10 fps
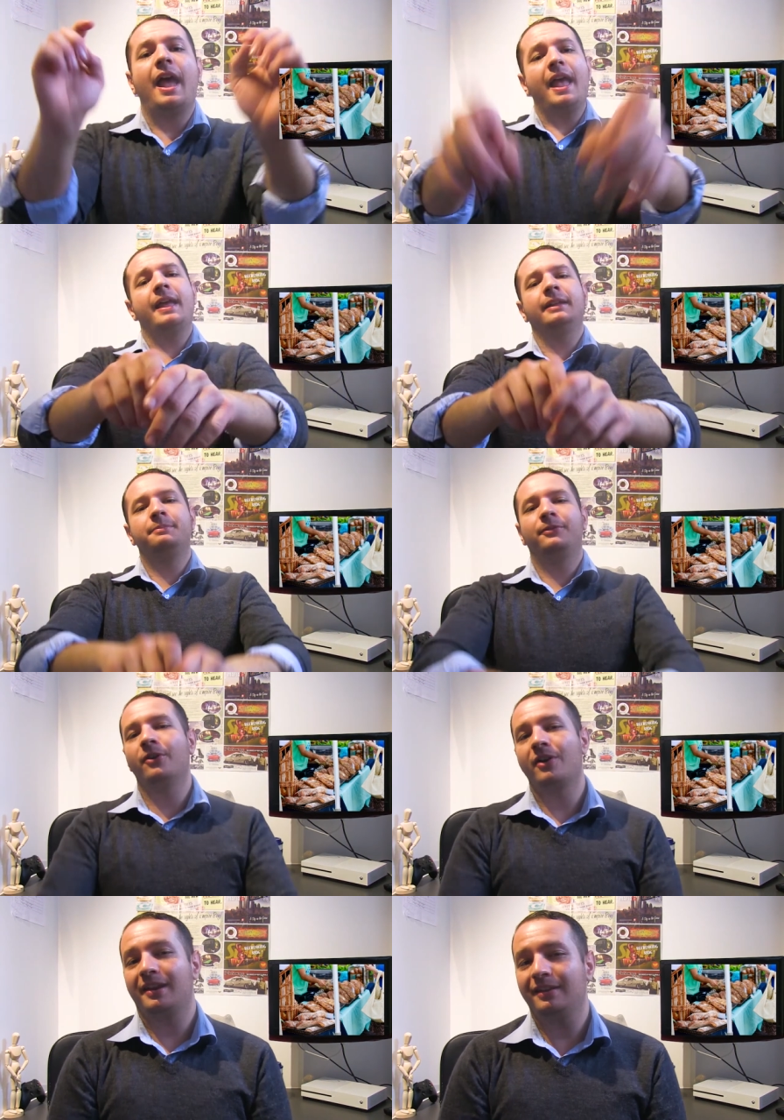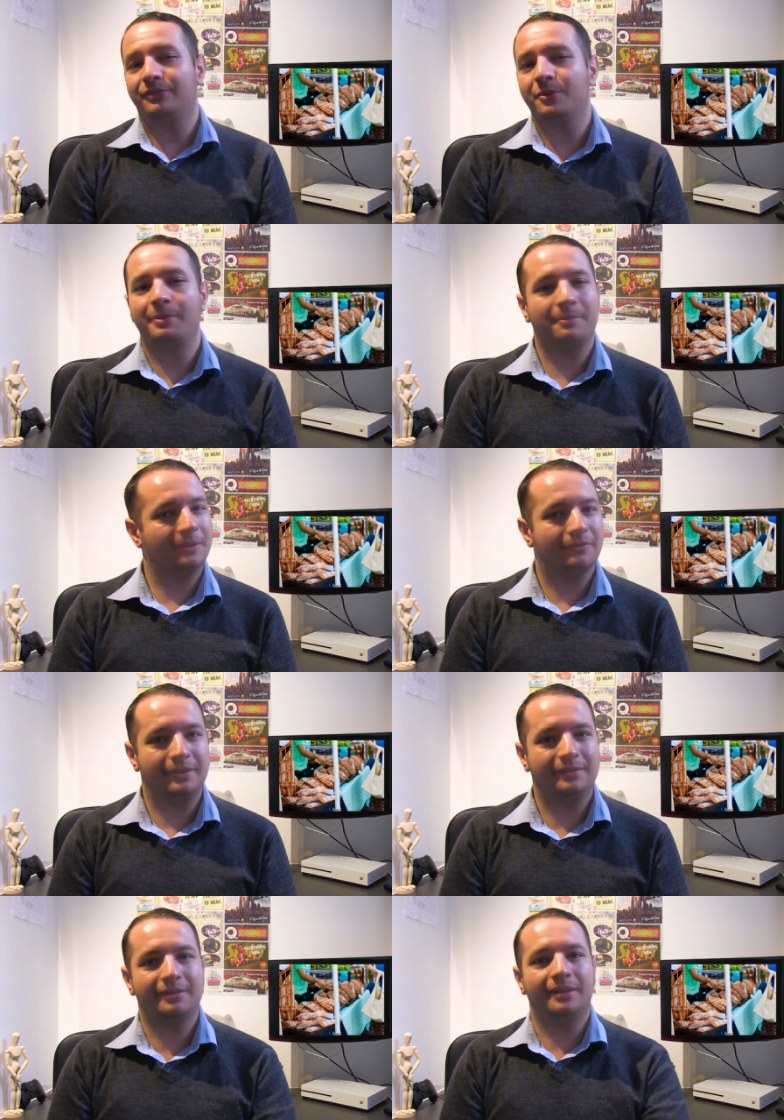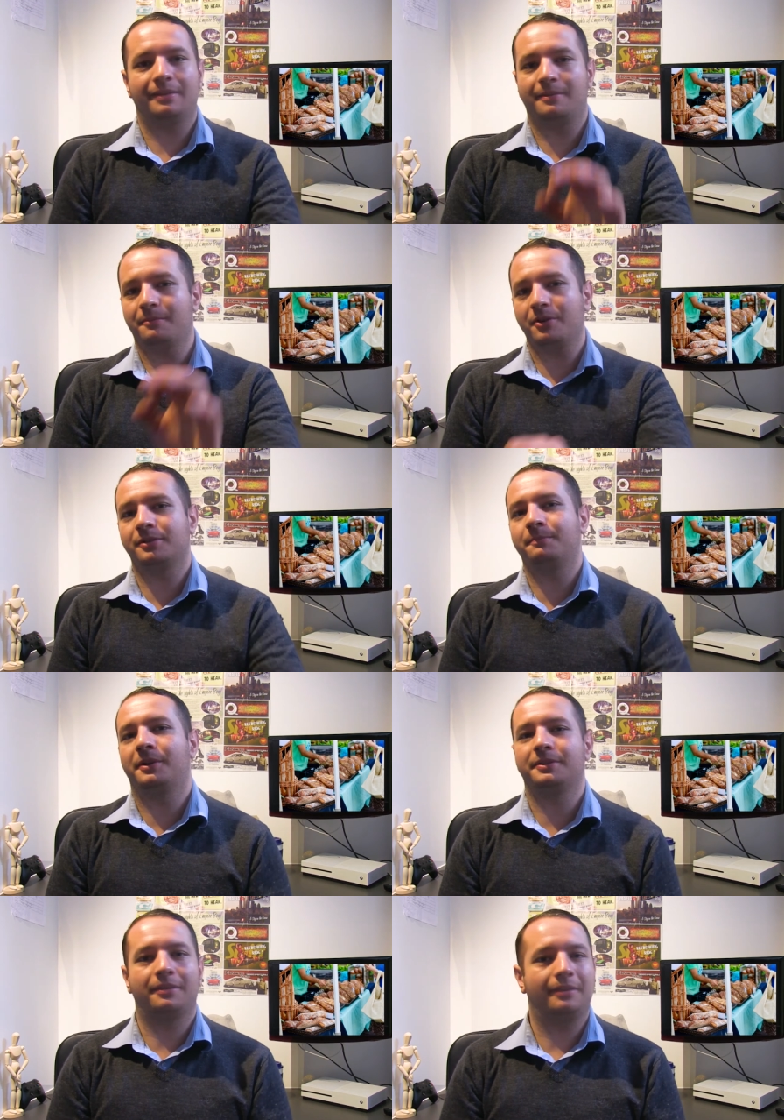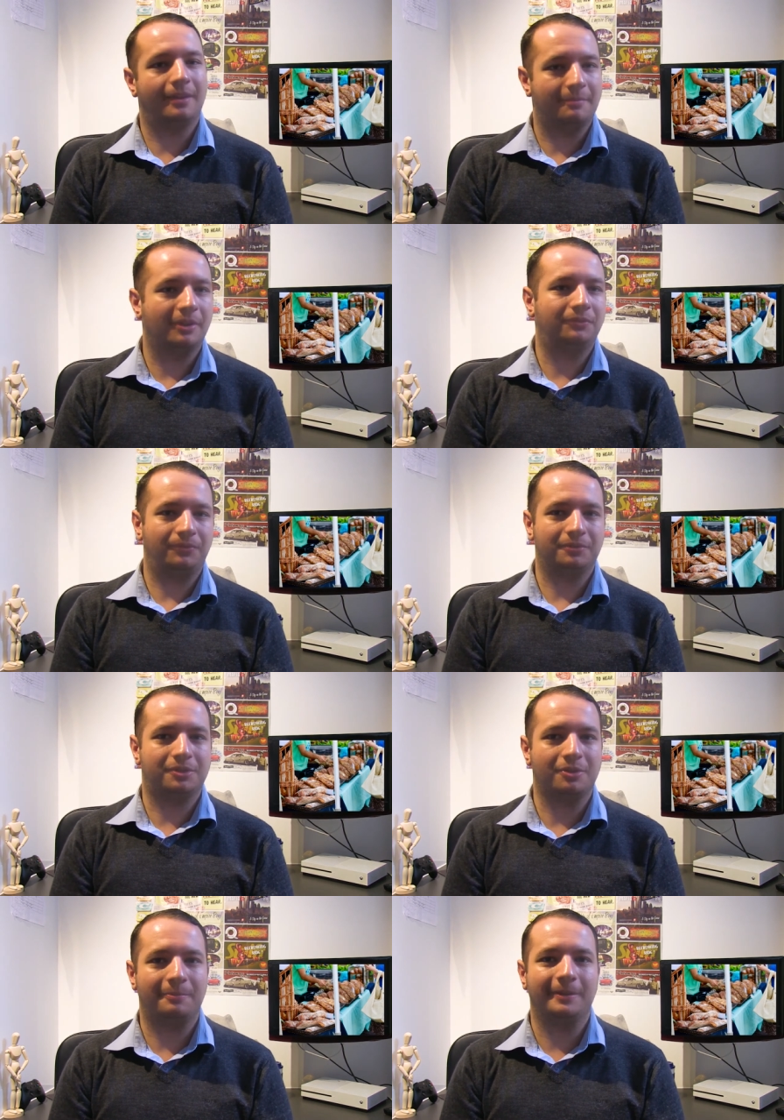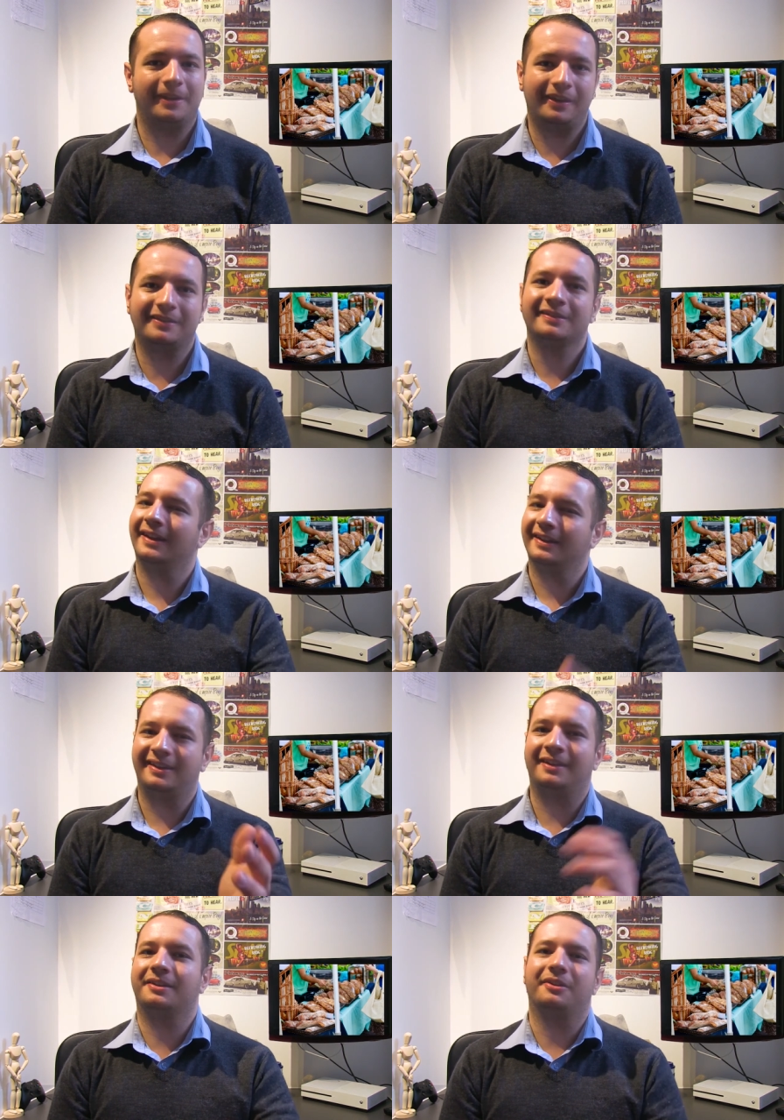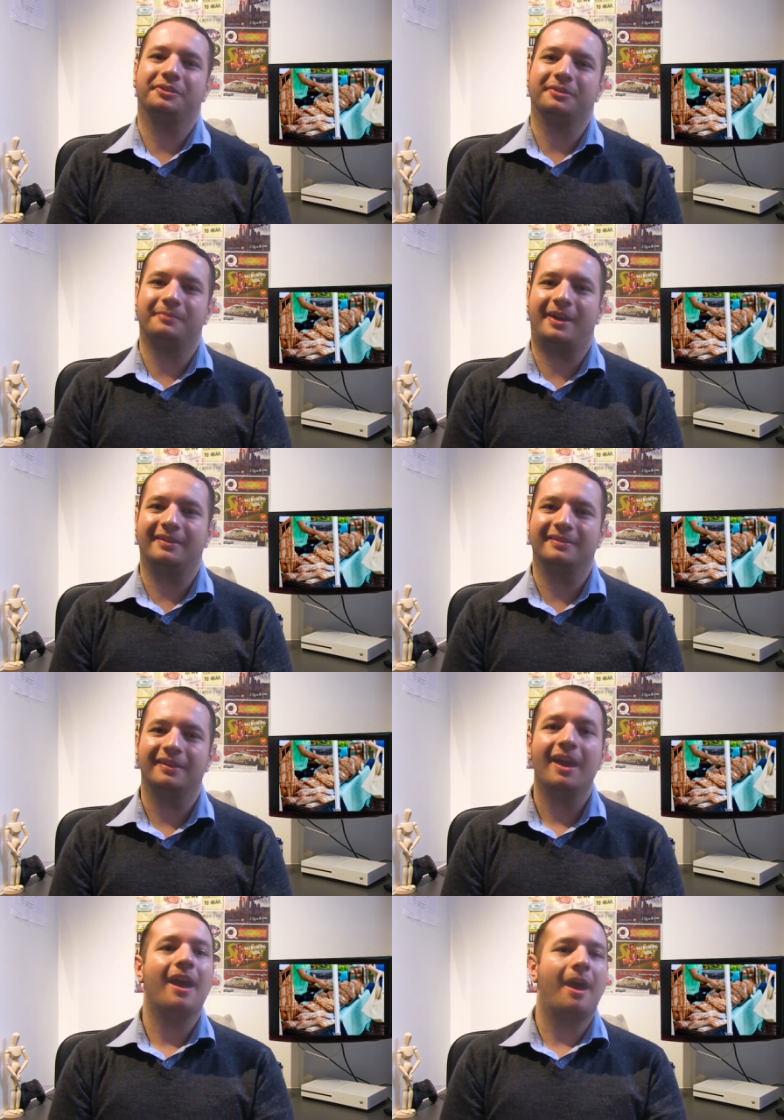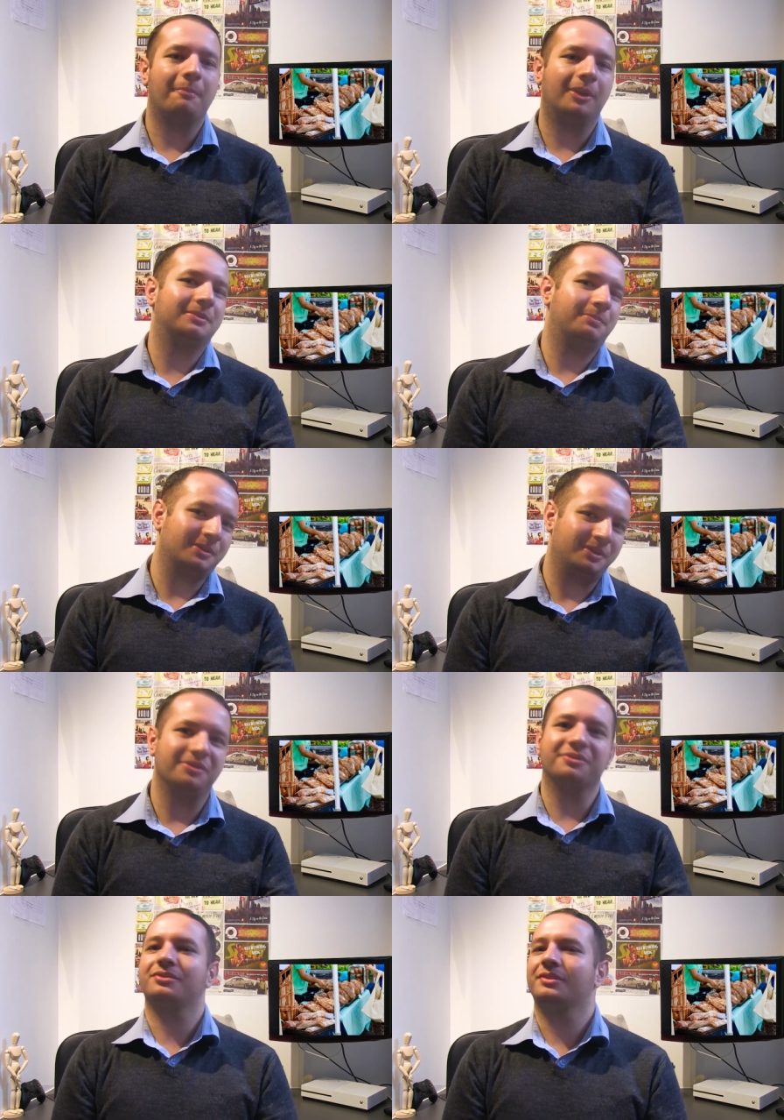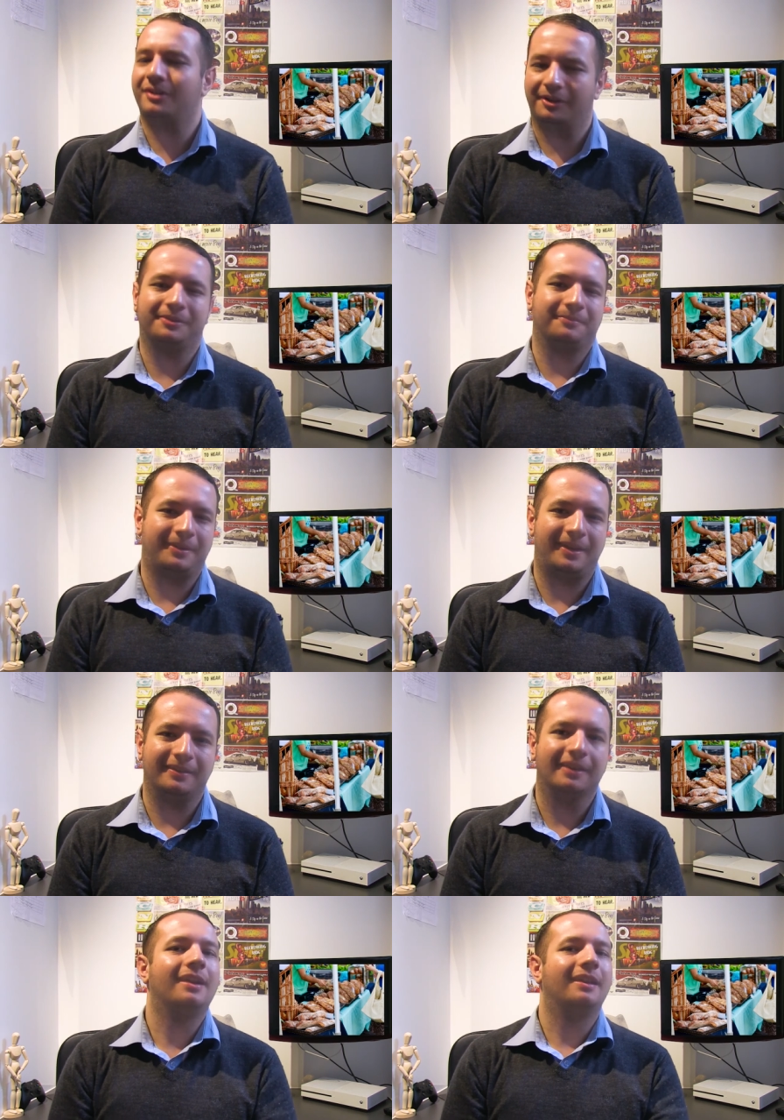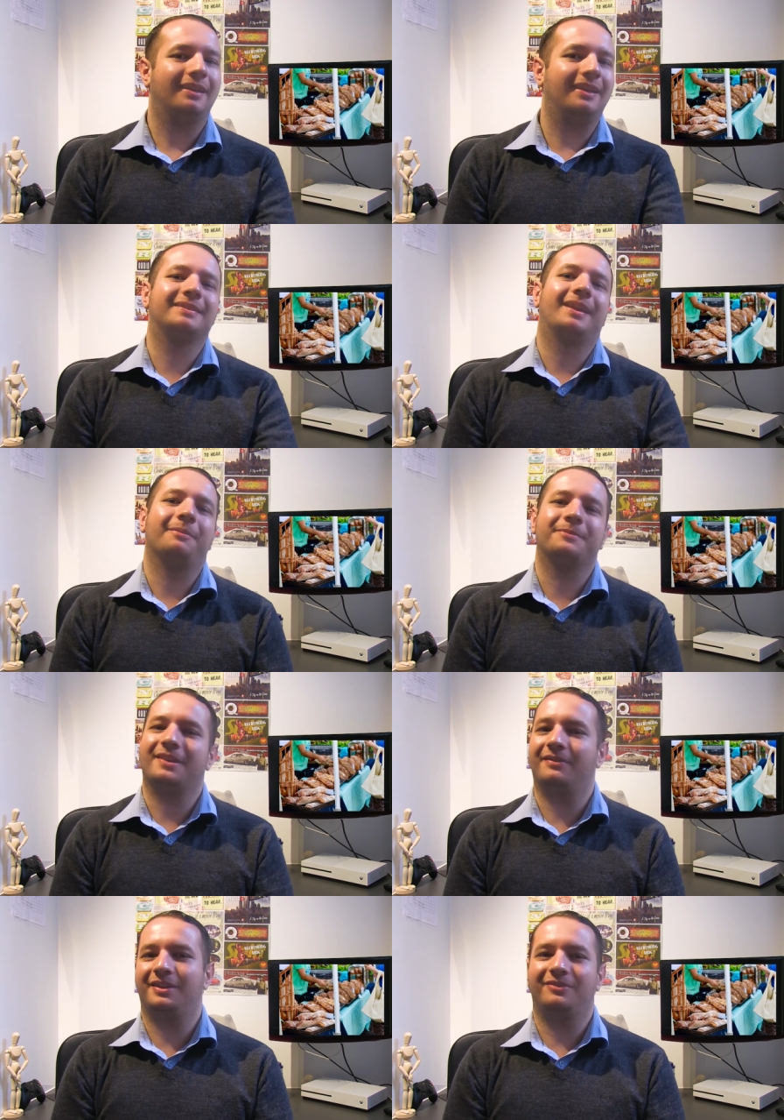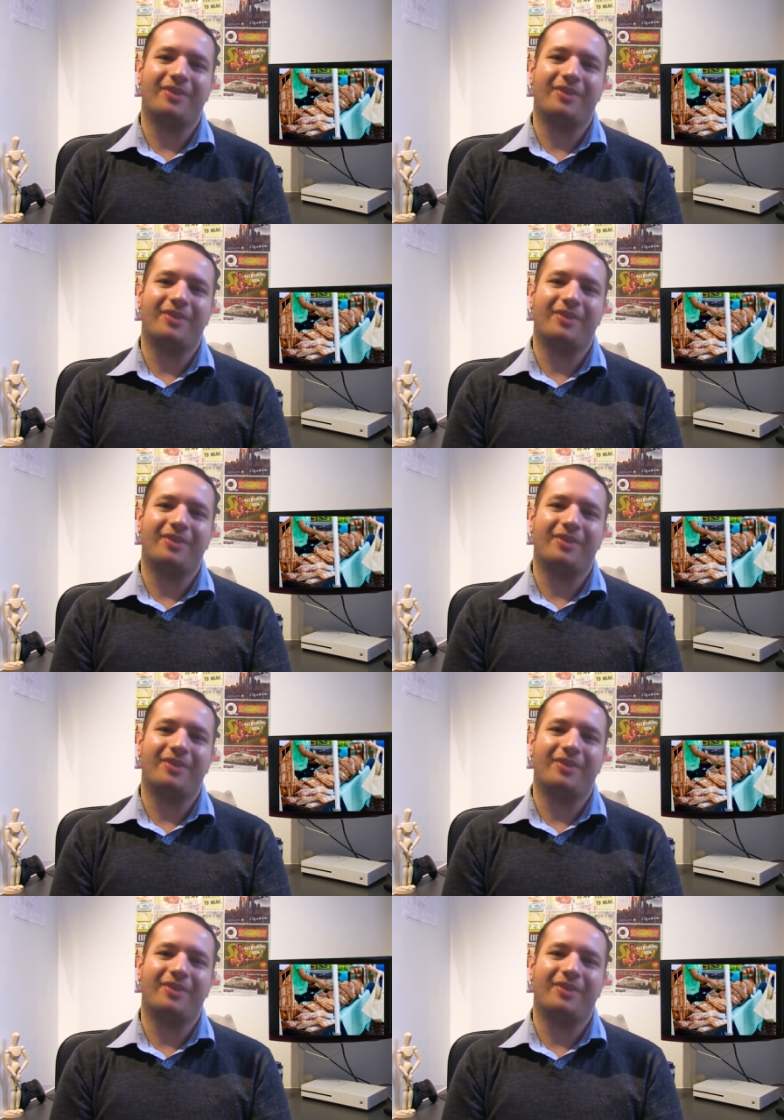And before I leave you people of the internet, the most important thing about food shopping is get a cotton bag, a multiple-use cotton bag. Let's help save the